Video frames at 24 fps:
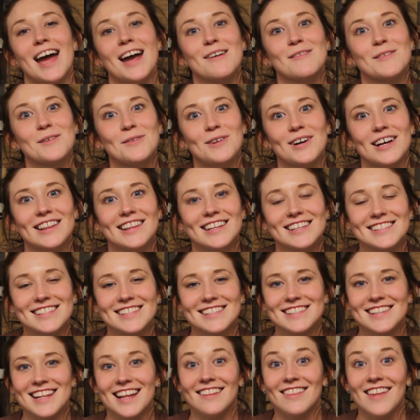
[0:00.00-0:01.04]
Hey everyone, this
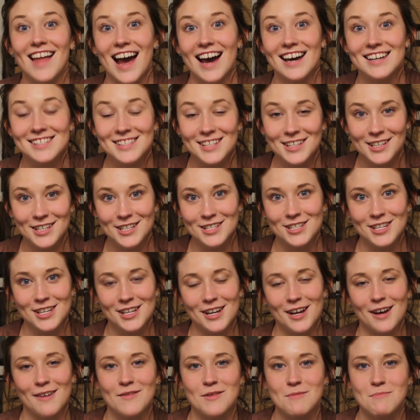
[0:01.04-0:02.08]
is the last
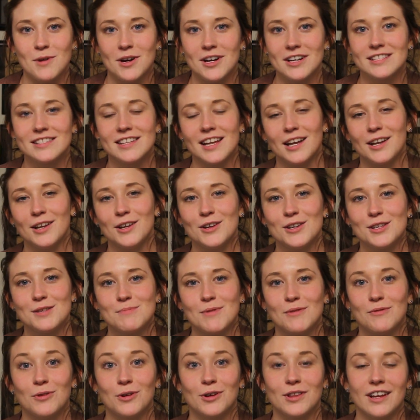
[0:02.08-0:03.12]
edition of the Murray State News
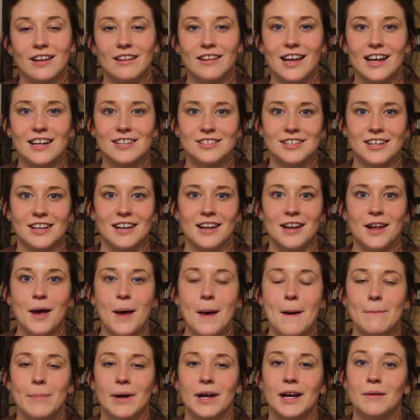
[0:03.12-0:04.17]
before the election.
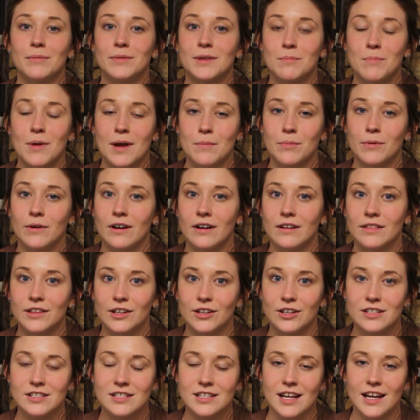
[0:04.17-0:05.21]
Pick up the paper on
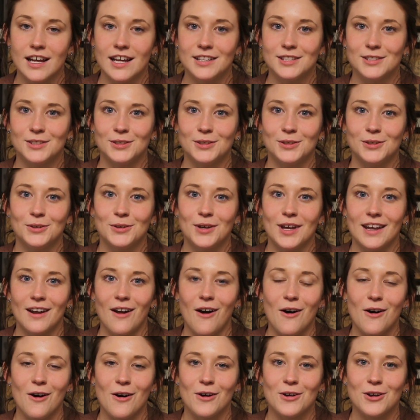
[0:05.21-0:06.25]
Thursday to get
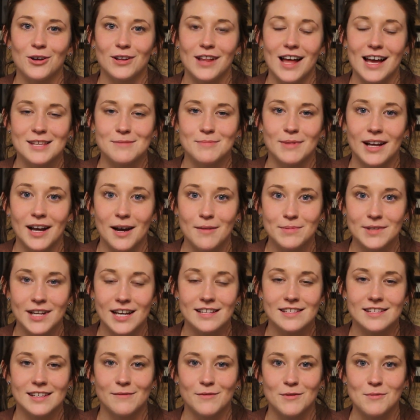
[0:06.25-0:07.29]
all your last minute
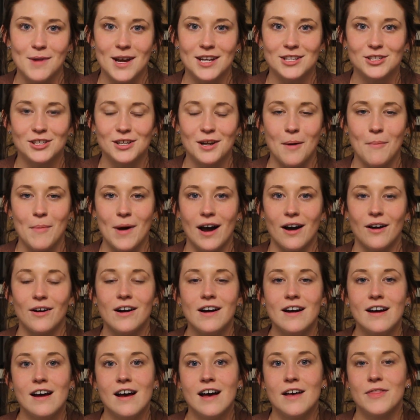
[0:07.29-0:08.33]
updates and information
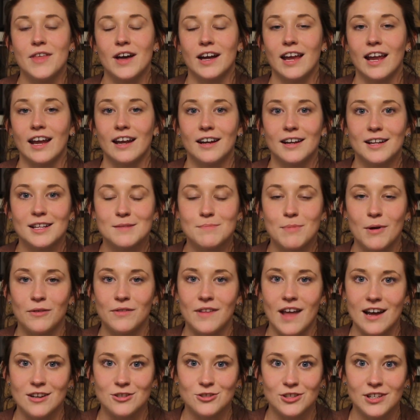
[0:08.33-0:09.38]
about the candidates
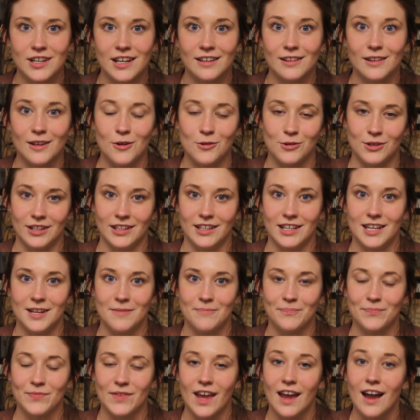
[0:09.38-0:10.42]
both nationally and locally.
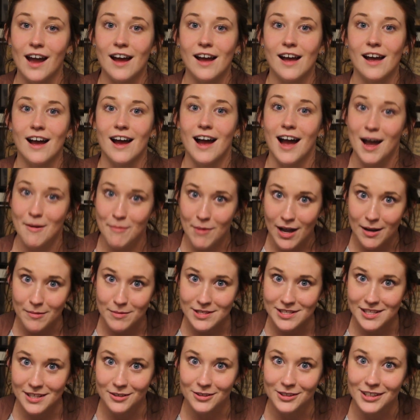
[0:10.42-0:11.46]
I'm
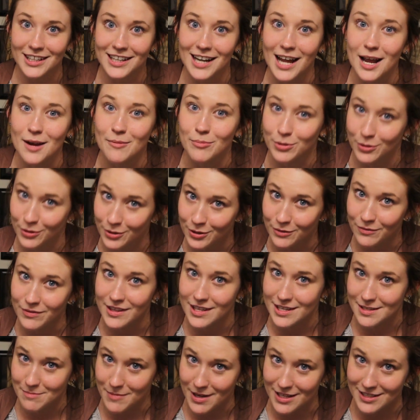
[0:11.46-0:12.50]
Abby Siegel and I
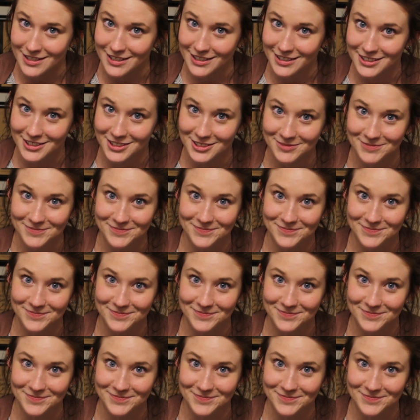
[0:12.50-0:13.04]
approve this message.